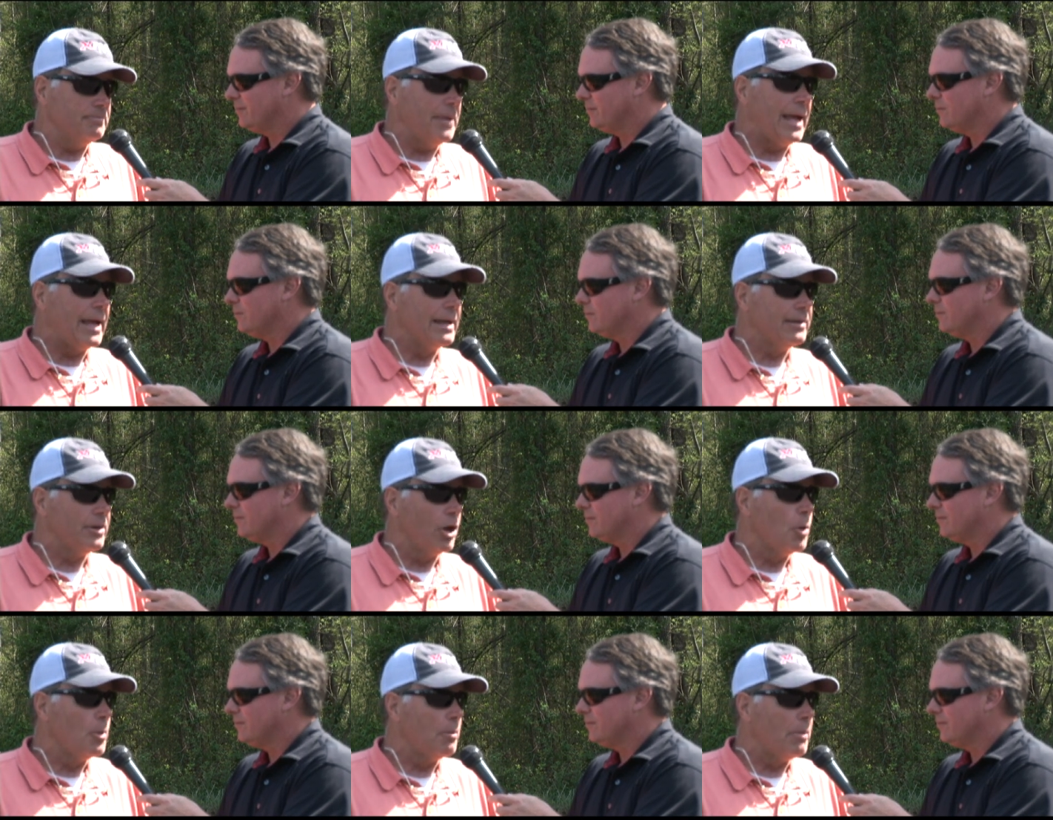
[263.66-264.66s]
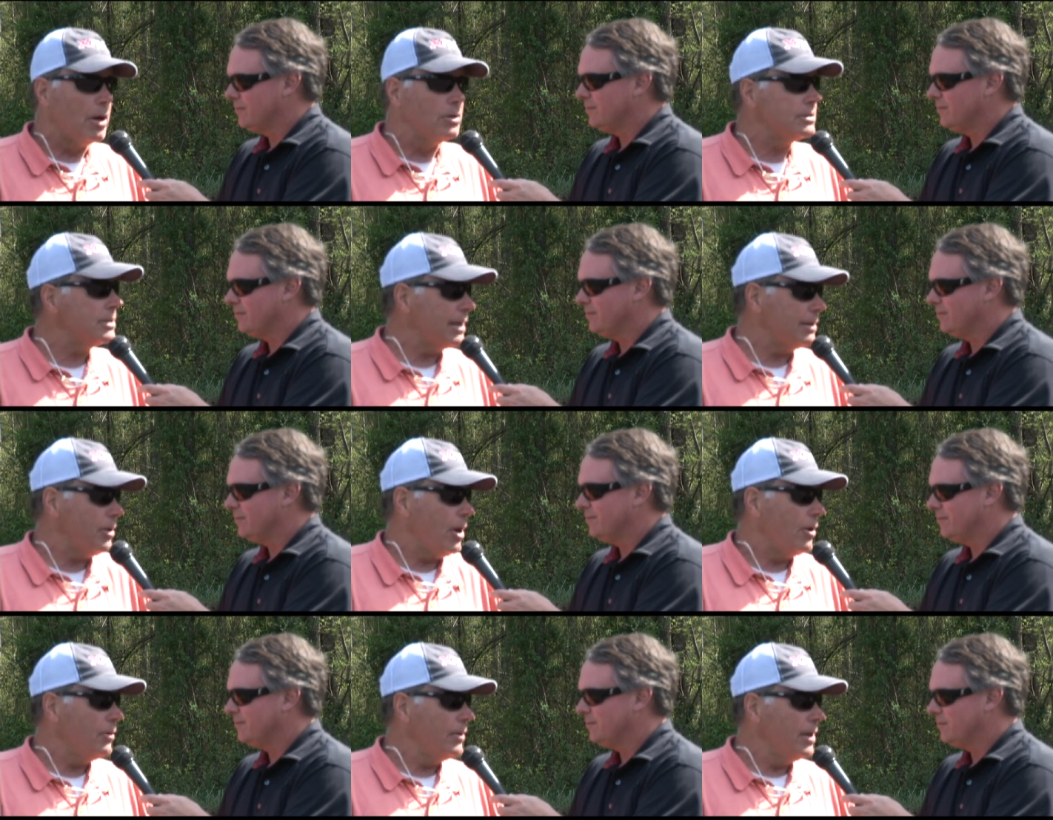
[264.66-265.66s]
Speaker 1: making aluminum boats, it's like, you
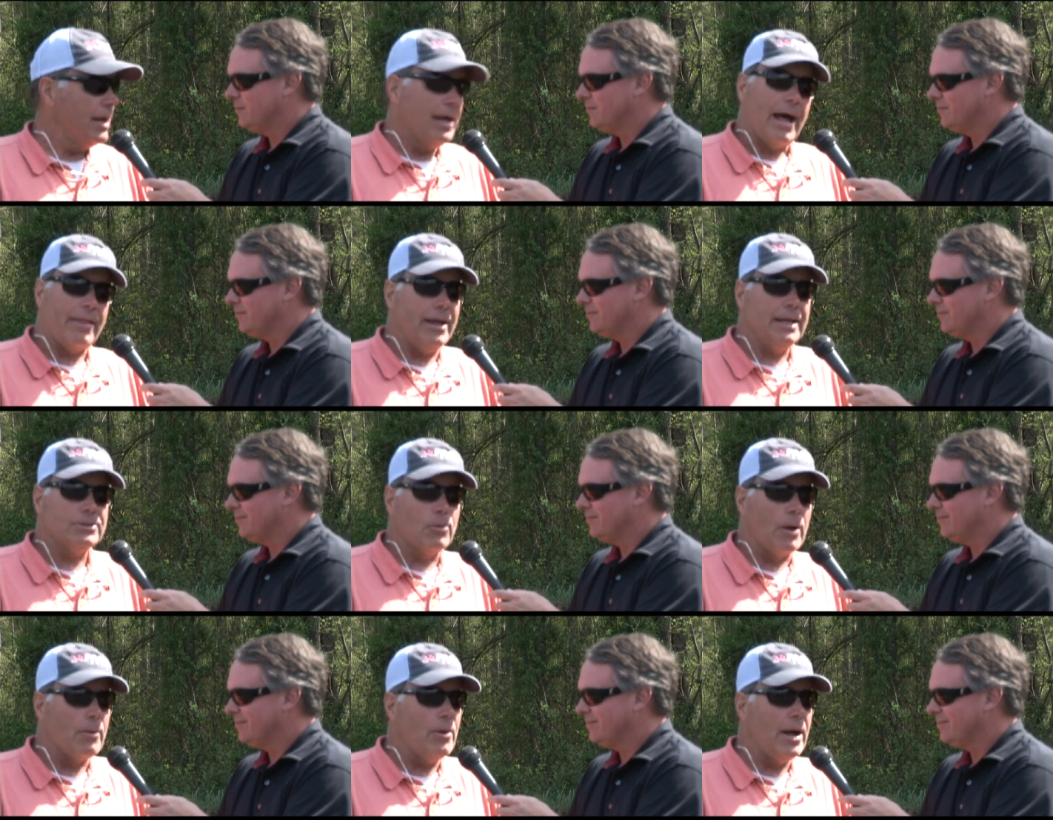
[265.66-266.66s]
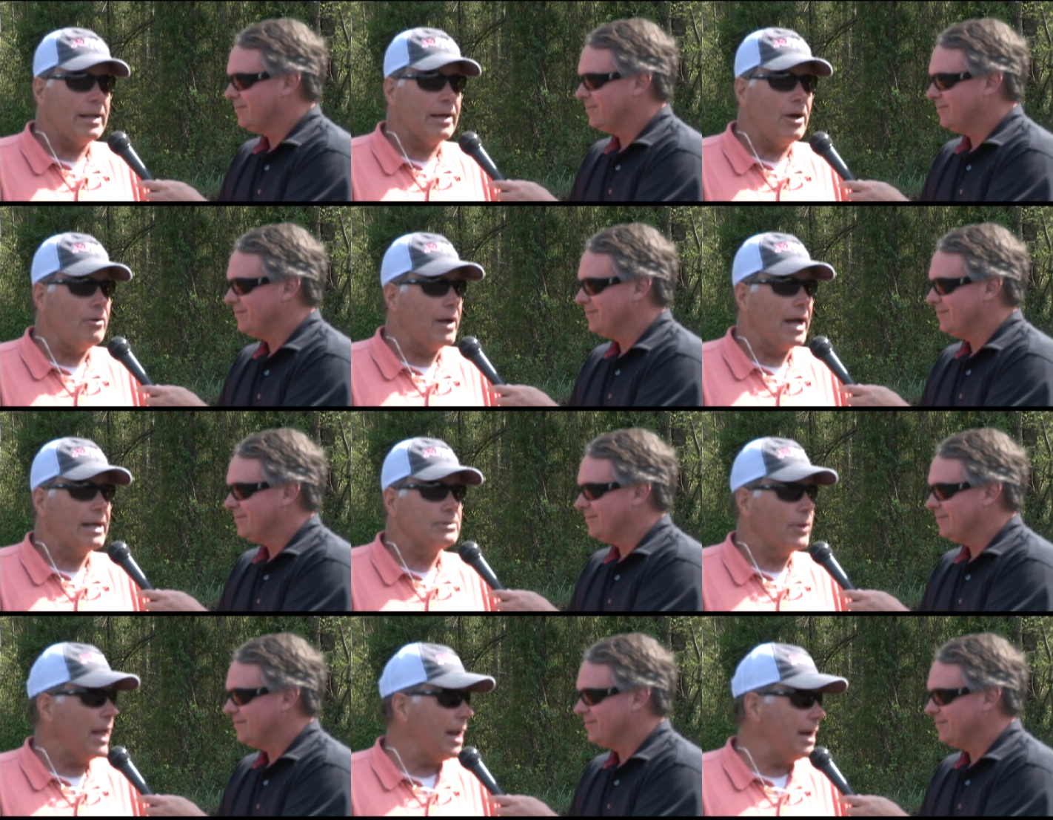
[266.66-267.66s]
know, I think it's the way we're going to have to go,
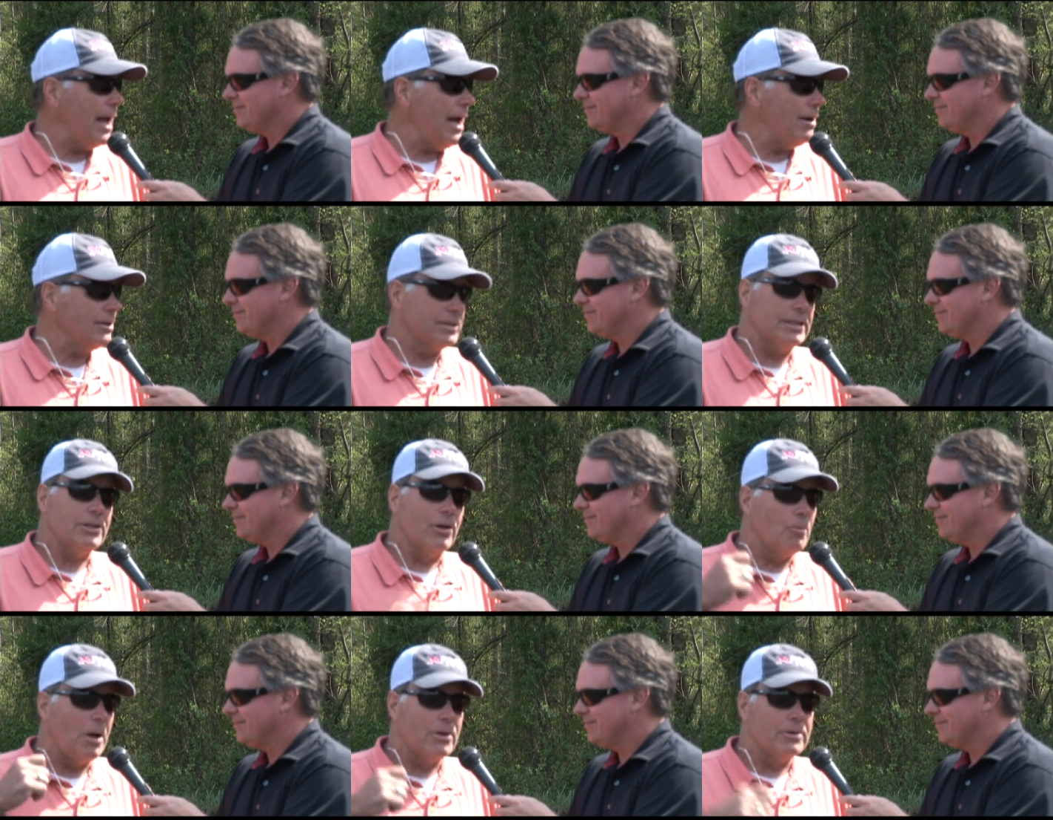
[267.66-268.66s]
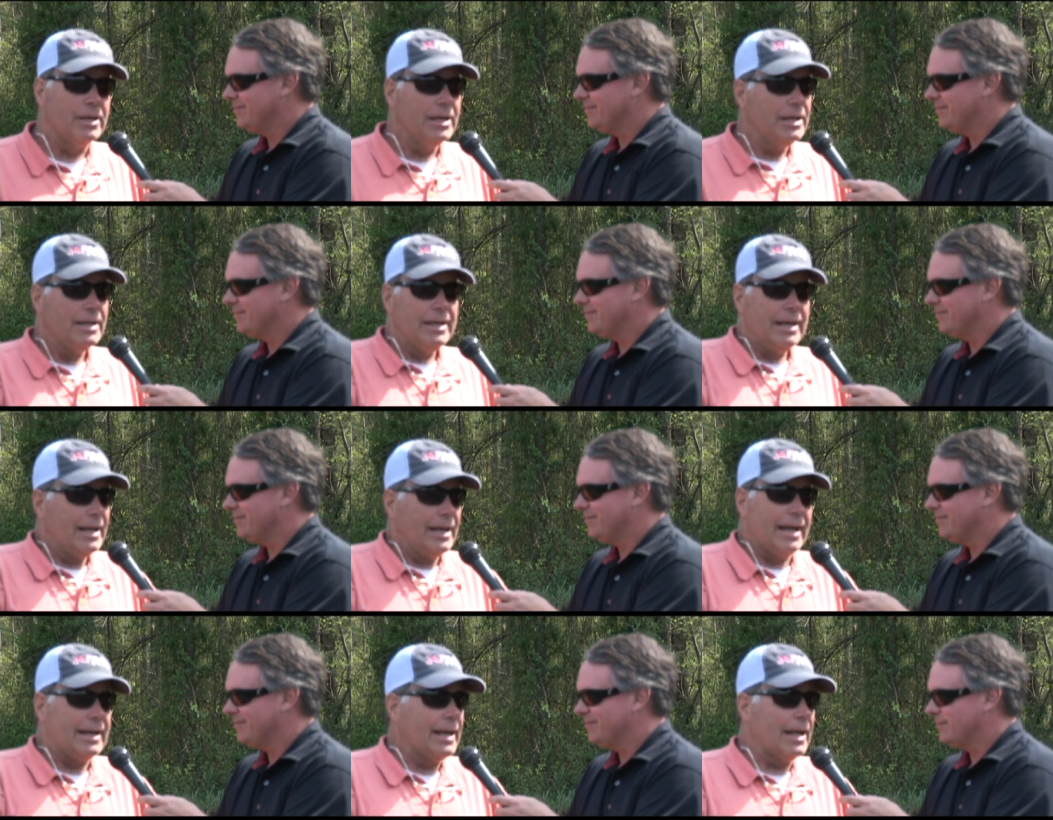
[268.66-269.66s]
guys, without a doubt, because this little boat,
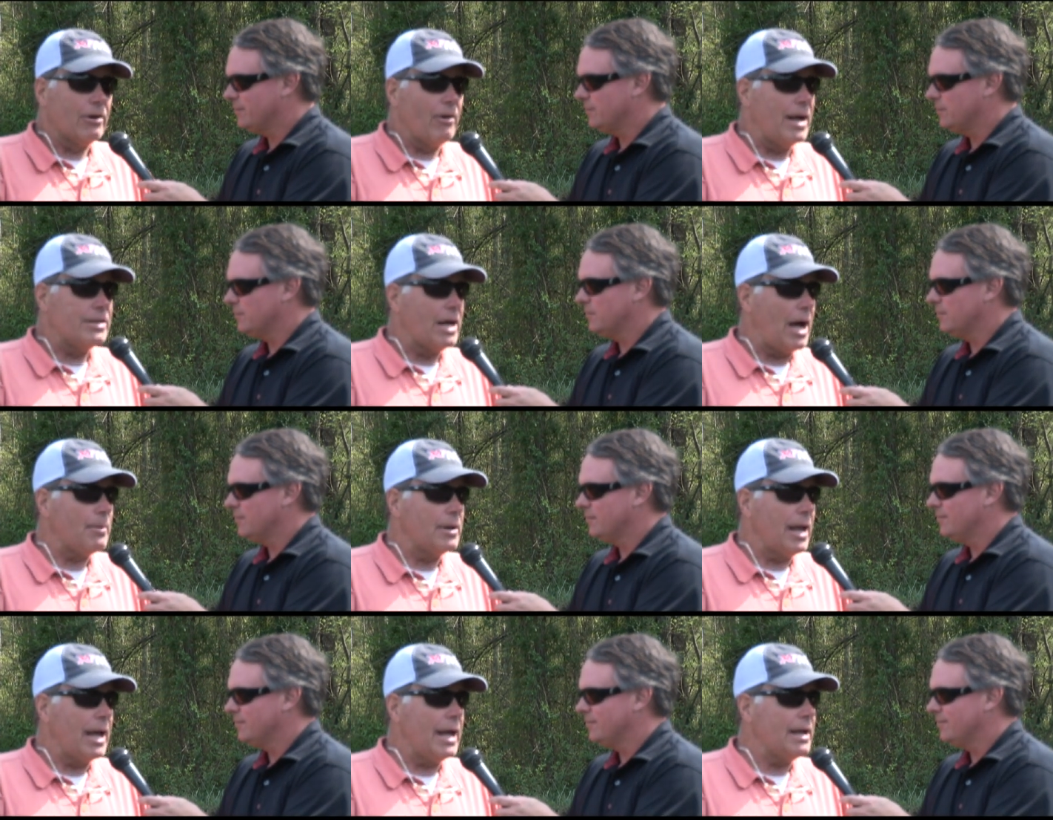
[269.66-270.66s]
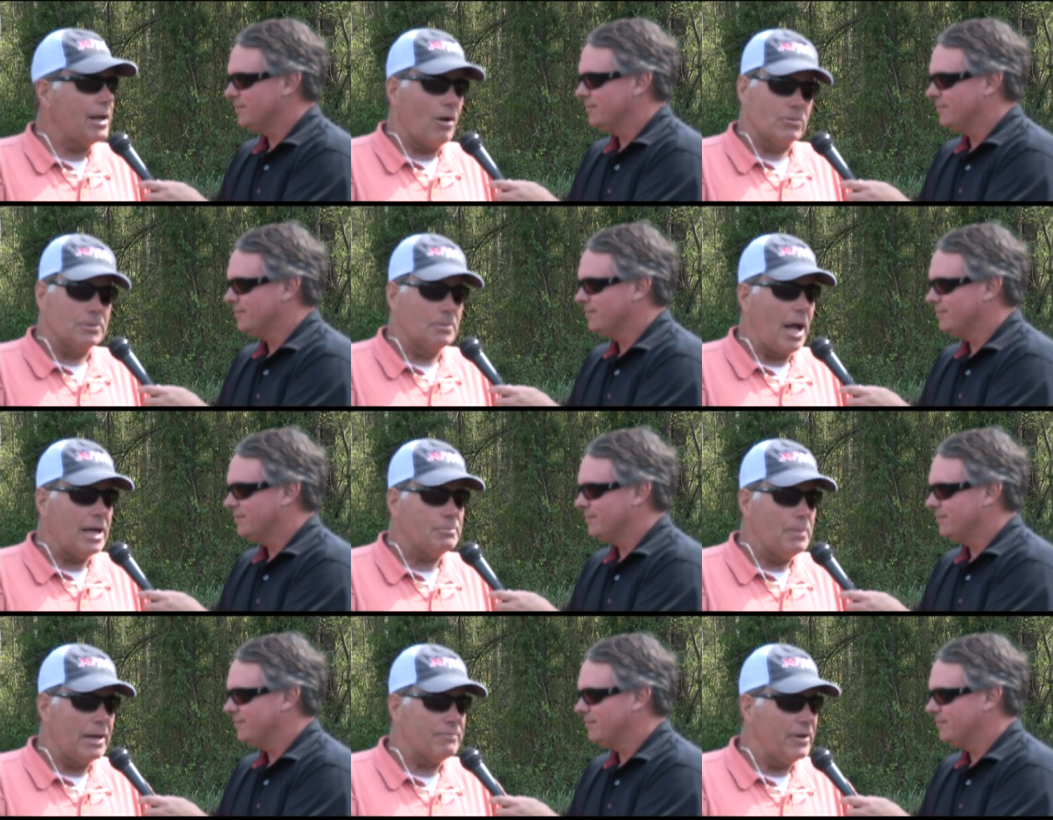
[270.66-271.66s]
it did a great job today, caught some nice
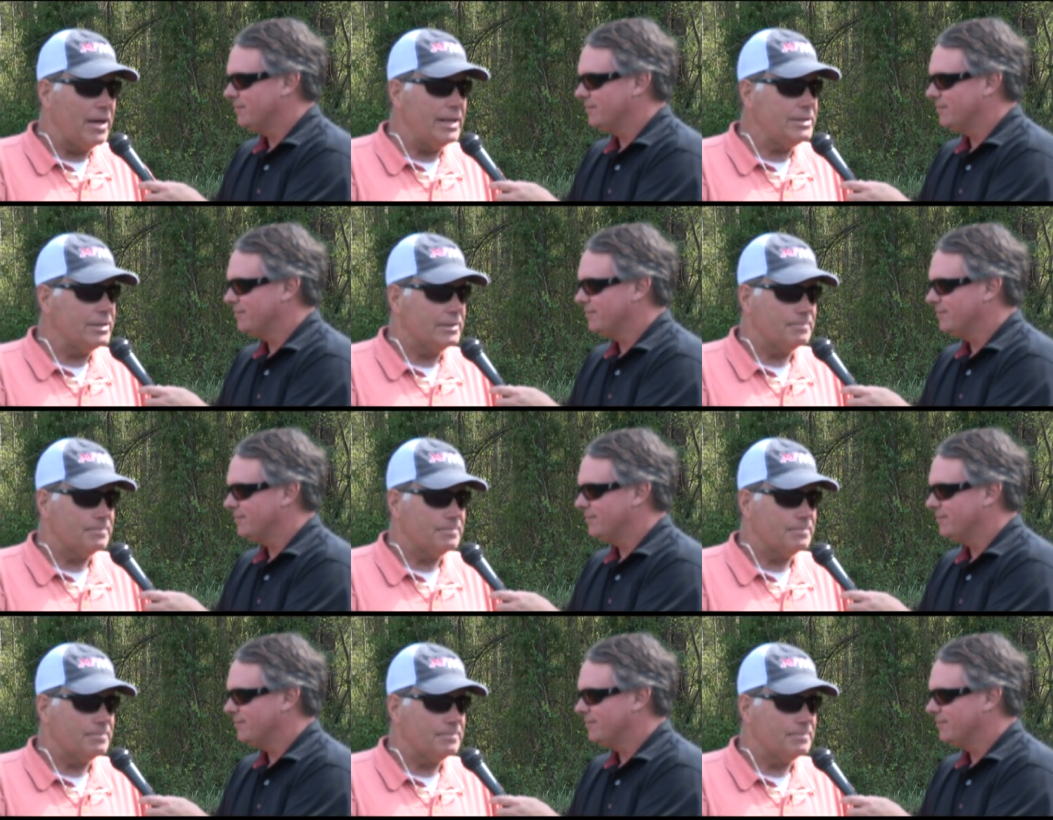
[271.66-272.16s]
big fish,